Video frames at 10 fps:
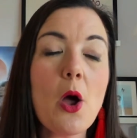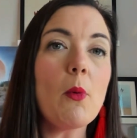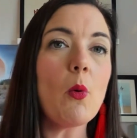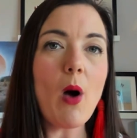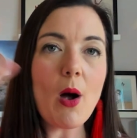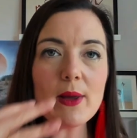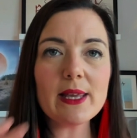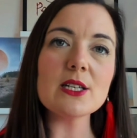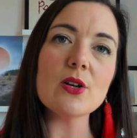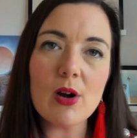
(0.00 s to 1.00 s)
But what we
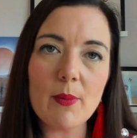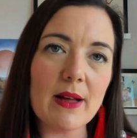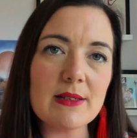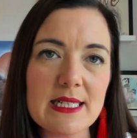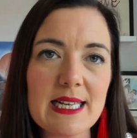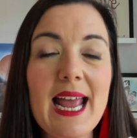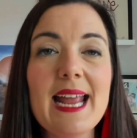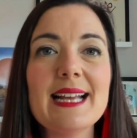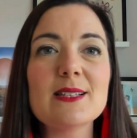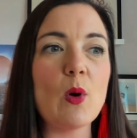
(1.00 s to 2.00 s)
can talk about
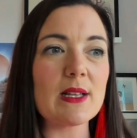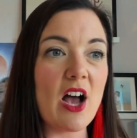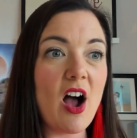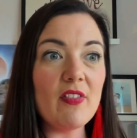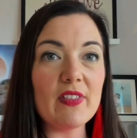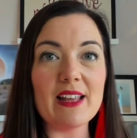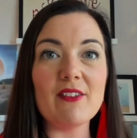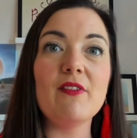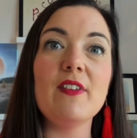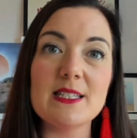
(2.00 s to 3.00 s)
today is what's on the
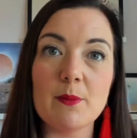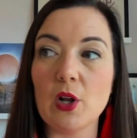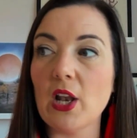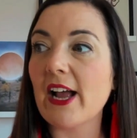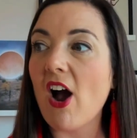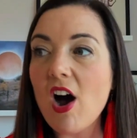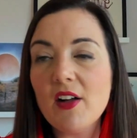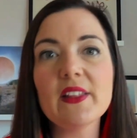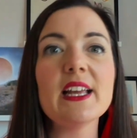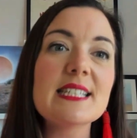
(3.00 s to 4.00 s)
visible, like on
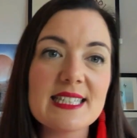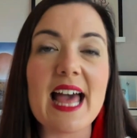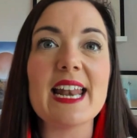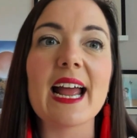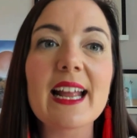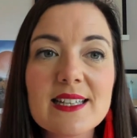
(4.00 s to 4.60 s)
the aesthetic.